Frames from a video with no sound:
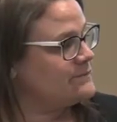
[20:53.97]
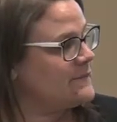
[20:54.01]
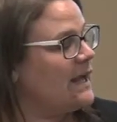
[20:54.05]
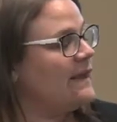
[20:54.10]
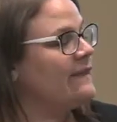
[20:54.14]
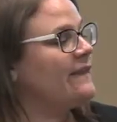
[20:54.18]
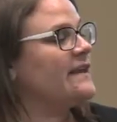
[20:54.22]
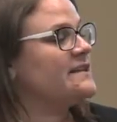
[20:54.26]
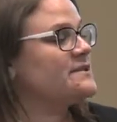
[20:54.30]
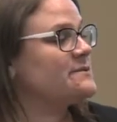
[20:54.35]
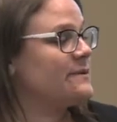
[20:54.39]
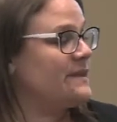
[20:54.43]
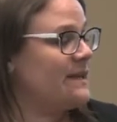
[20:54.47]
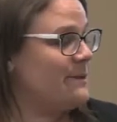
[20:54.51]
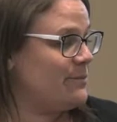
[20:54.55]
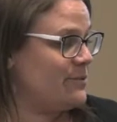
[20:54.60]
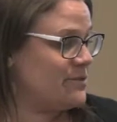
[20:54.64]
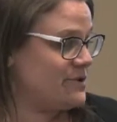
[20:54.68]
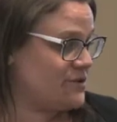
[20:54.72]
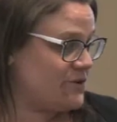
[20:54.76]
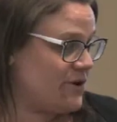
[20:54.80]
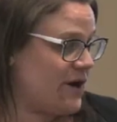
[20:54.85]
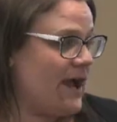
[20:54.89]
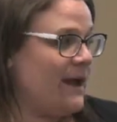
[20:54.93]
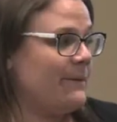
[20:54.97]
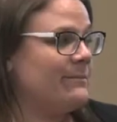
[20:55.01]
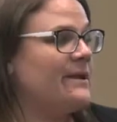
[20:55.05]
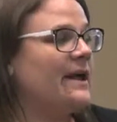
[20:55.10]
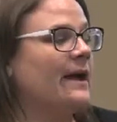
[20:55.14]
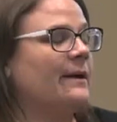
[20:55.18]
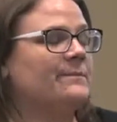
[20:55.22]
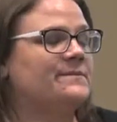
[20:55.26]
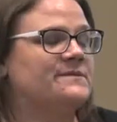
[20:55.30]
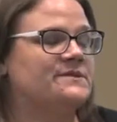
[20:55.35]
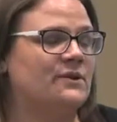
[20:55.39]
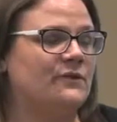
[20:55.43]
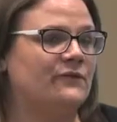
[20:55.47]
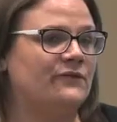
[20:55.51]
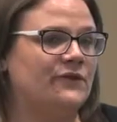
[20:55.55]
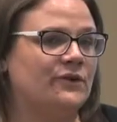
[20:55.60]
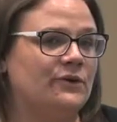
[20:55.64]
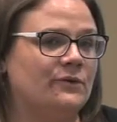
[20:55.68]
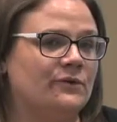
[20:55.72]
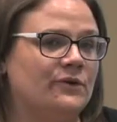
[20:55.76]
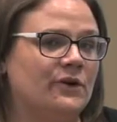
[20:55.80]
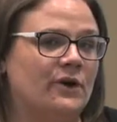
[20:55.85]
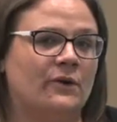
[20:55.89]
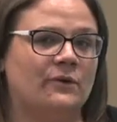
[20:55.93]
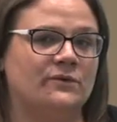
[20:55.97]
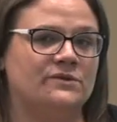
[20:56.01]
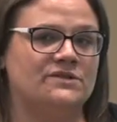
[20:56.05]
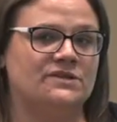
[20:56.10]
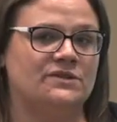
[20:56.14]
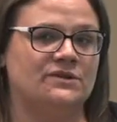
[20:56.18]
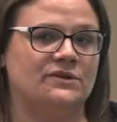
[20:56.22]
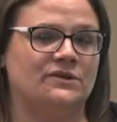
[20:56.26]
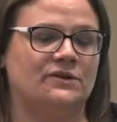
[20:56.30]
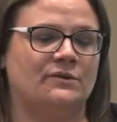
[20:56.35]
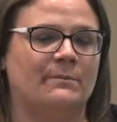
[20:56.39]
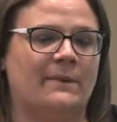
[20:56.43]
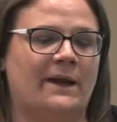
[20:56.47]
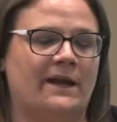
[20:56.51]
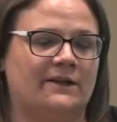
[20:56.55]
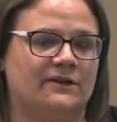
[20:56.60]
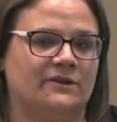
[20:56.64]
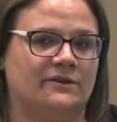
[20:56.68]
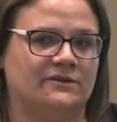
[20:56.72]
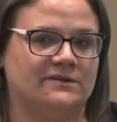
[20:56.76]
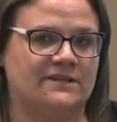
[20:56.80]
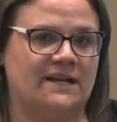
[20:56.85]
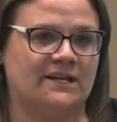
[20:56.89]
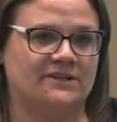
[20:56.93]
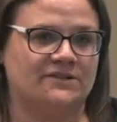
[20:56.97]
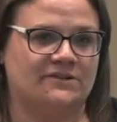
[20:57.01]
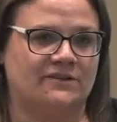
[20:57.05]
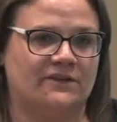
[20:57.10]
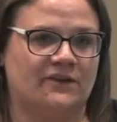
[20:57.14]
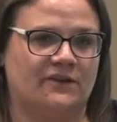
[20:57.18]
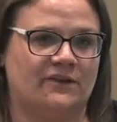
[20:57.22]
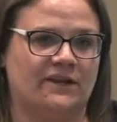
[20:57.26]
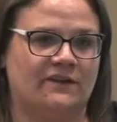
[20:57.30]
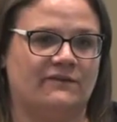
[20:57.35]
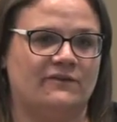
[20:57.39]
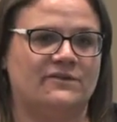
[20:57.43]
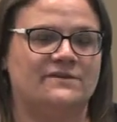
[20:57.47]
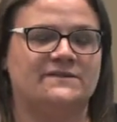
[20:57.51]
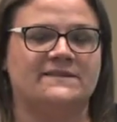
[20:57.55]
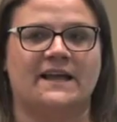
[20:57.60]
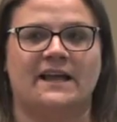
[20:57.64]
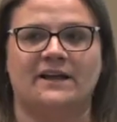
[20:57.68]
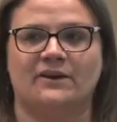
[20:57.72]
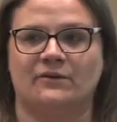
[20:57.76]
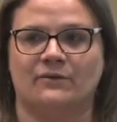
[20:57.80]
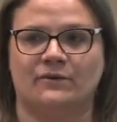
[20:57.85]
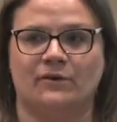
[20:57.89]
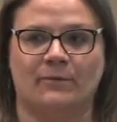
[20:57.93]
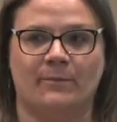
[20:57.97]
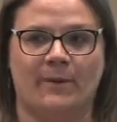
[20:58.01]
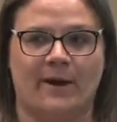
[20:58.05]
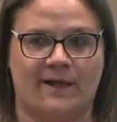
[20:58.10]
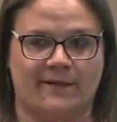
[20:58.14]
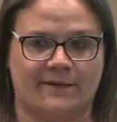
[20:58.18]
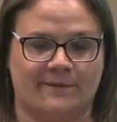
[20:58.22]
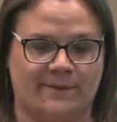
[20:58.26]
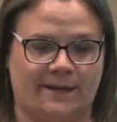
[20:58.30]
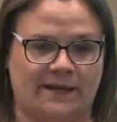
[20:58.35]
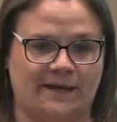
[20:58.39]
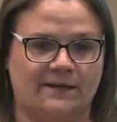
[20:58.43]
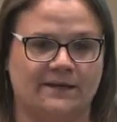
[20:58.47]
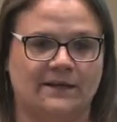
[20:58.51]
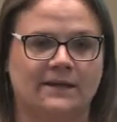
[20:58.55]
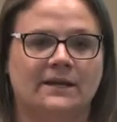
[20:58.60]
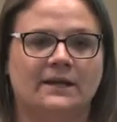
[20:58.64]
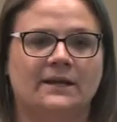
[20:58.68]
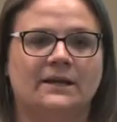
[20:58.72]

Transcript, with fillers: And that's what they prescribe, yep. So if you go to your medical doctor, they'll give you cyanocobalamin.